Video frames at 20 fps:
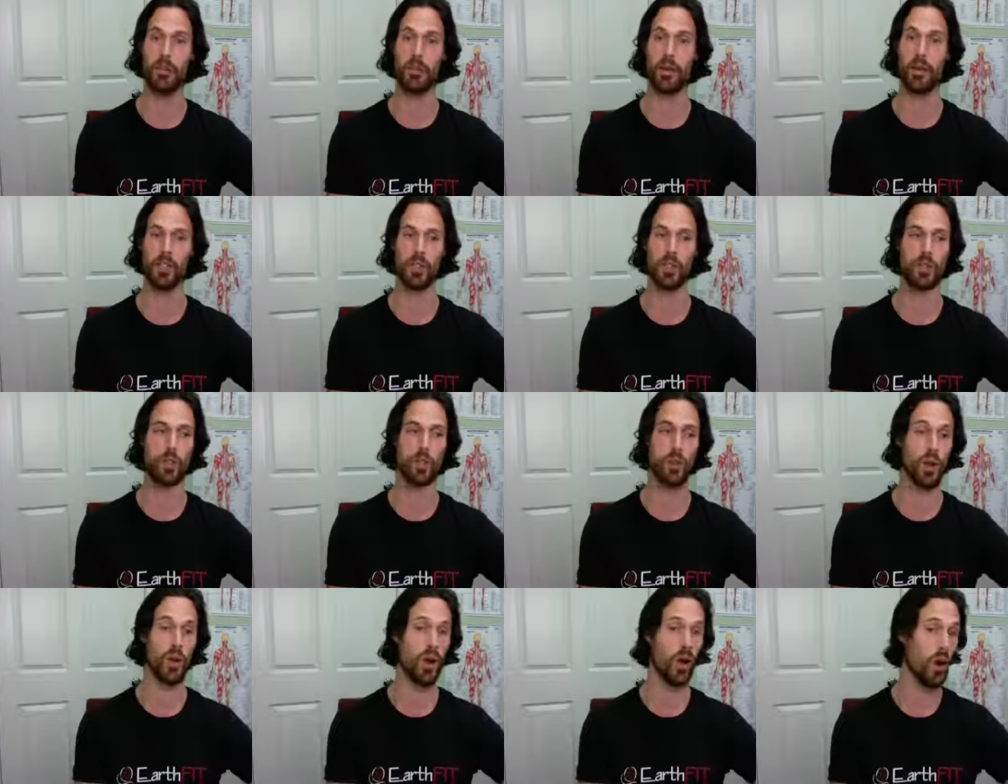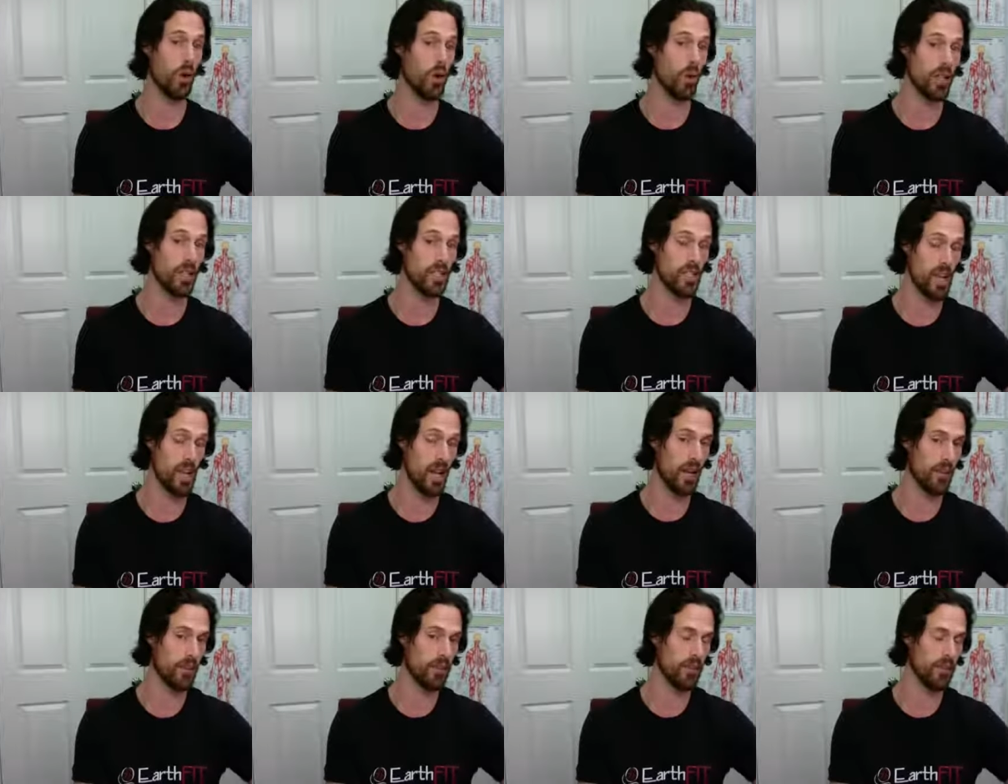but you were
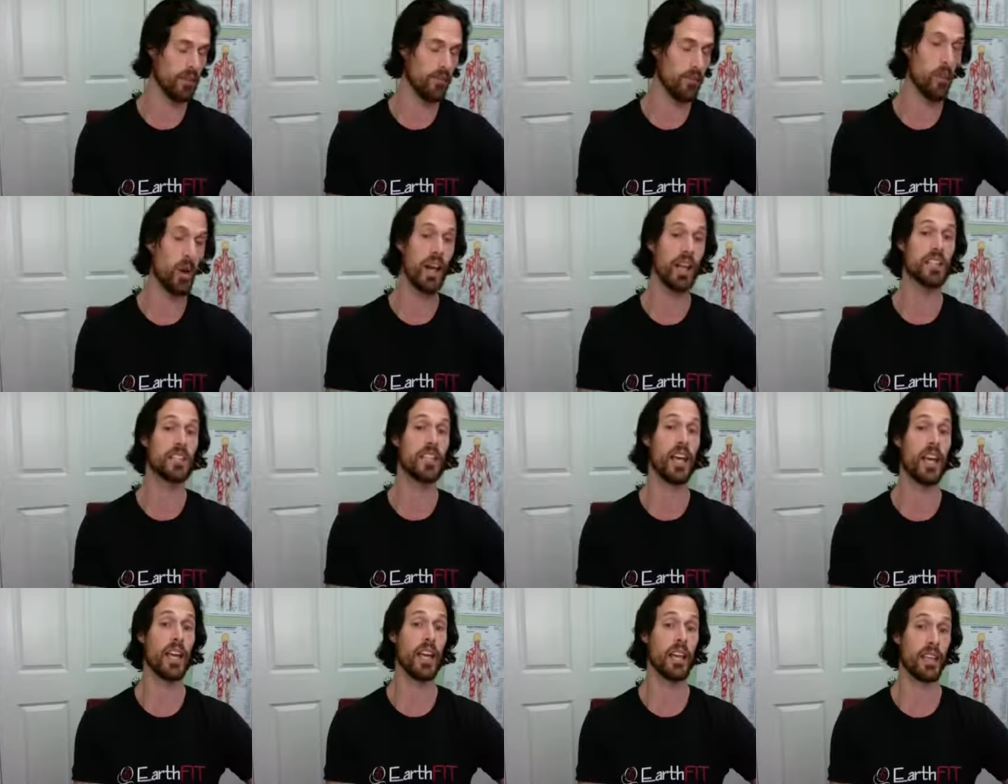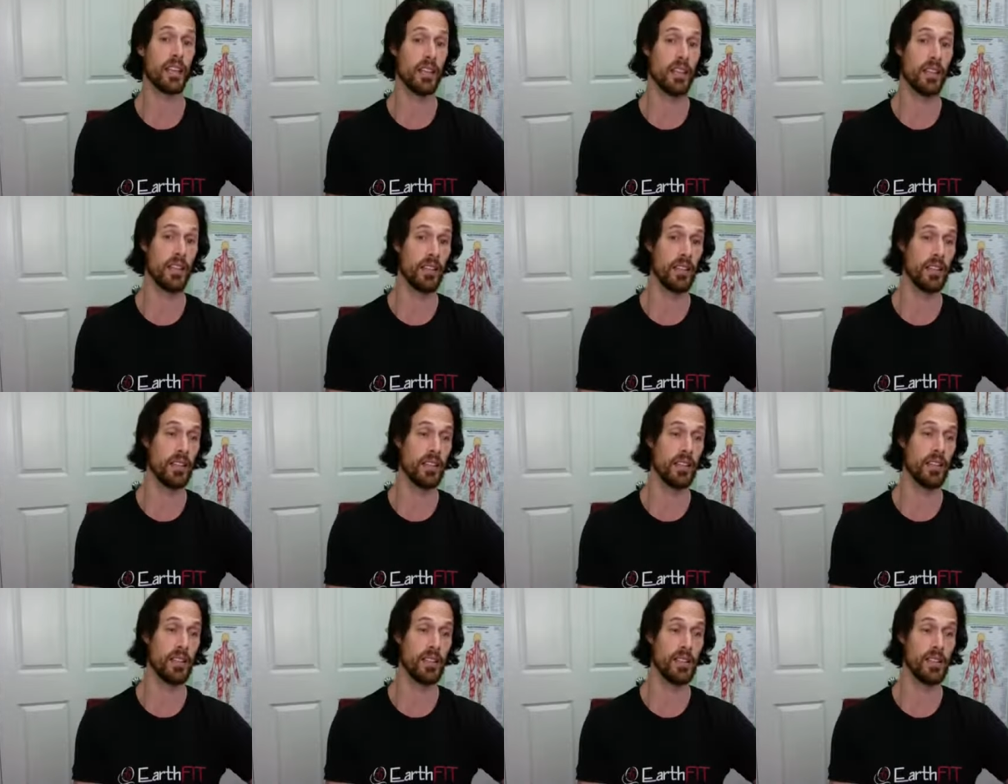always, from what I take it,
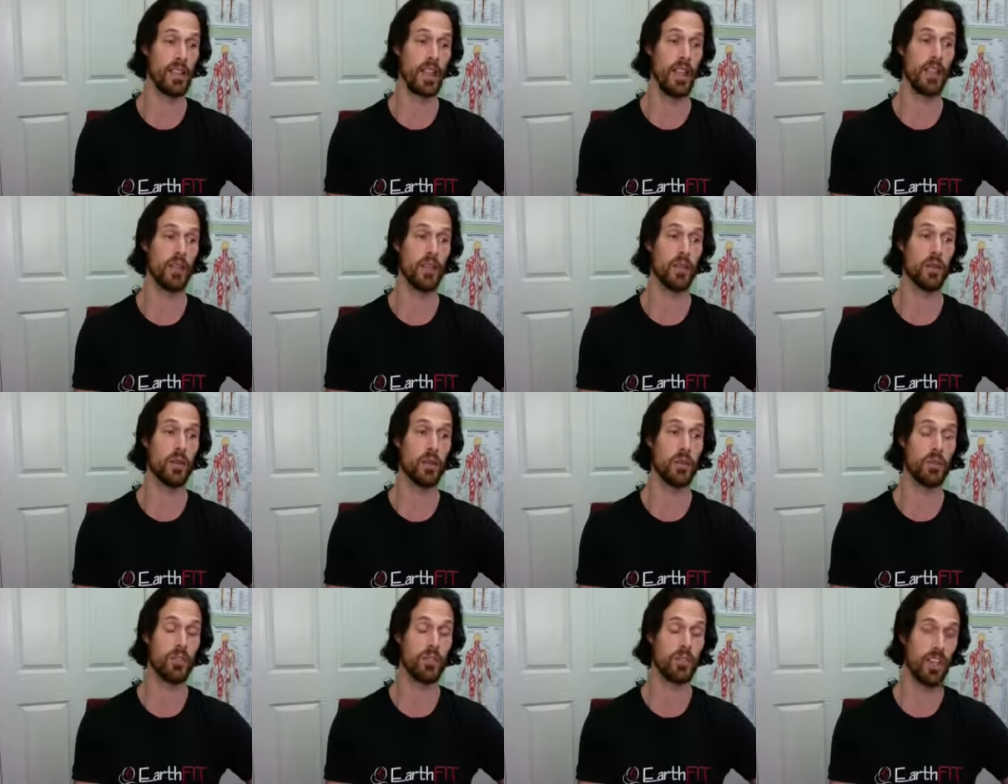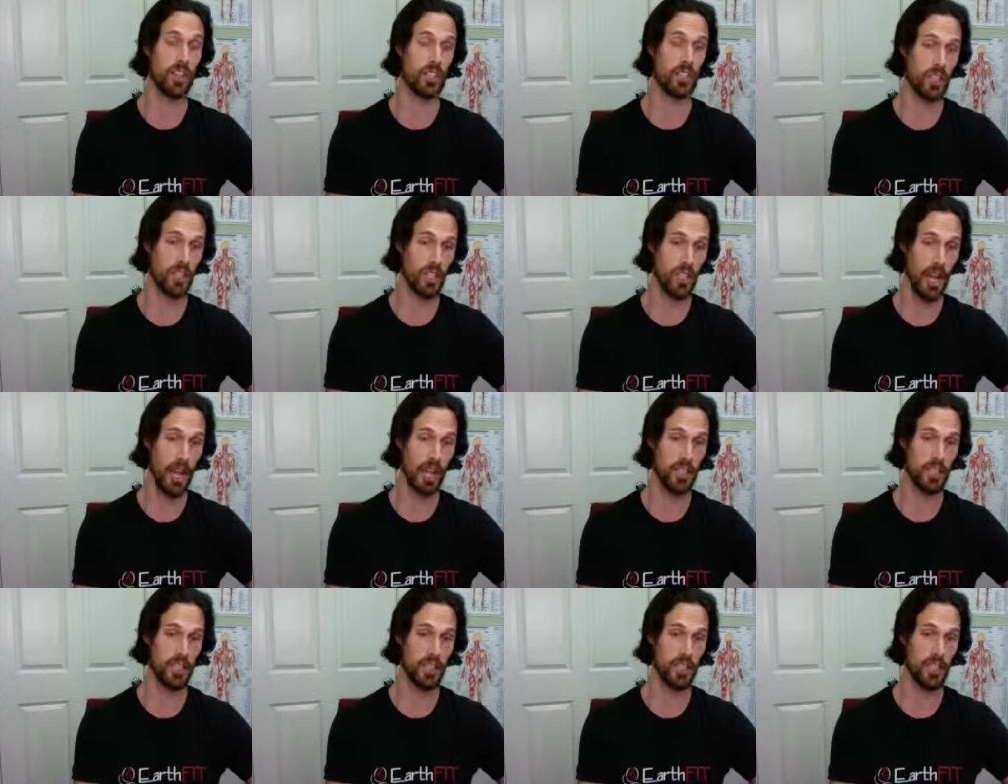is that you were a professional
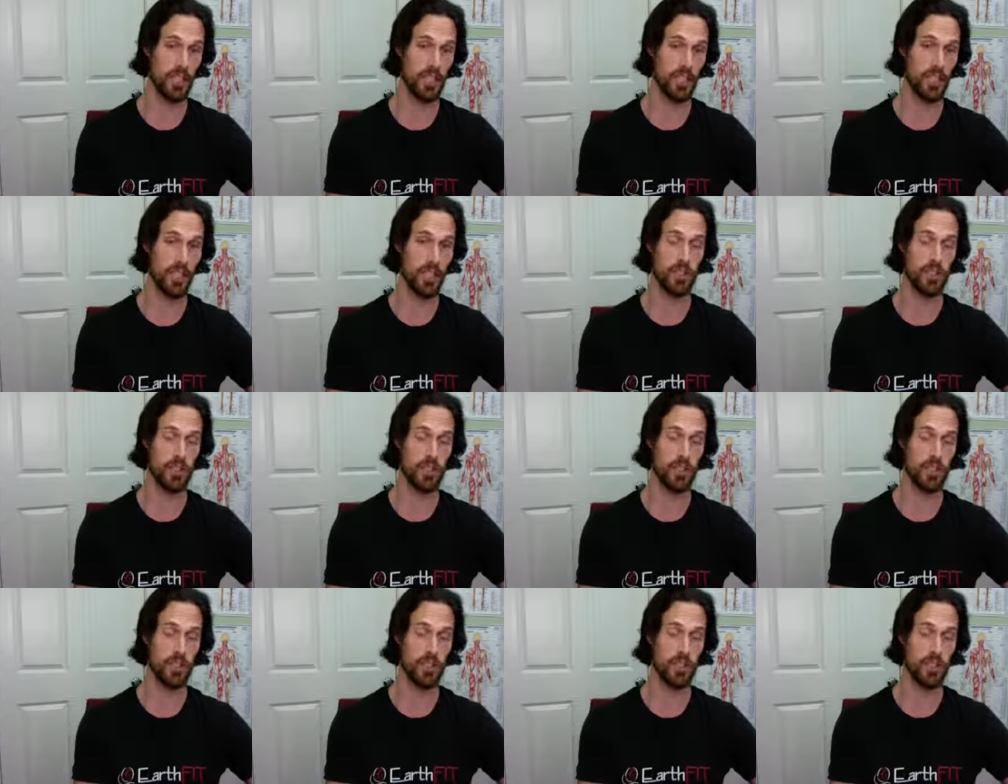athlete.